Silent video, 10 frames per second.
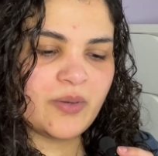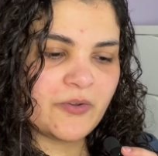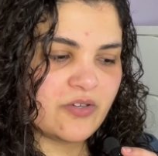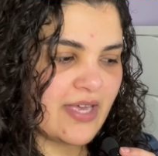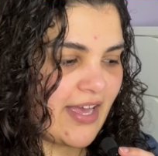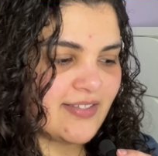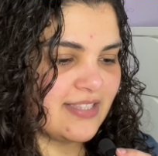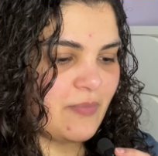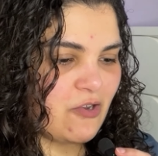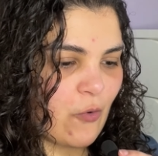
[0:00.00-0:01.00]
What about you guys?
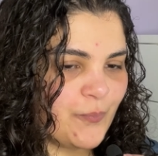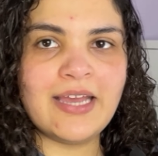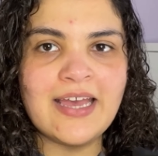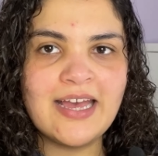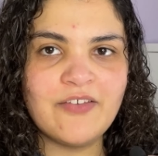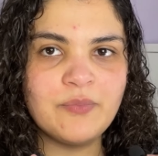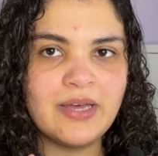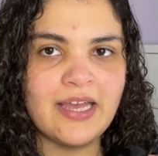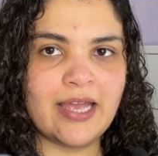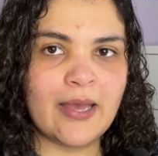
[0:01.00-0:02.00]
Let me know. I have
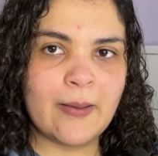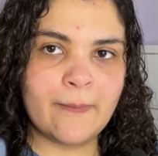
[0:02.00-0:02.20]
my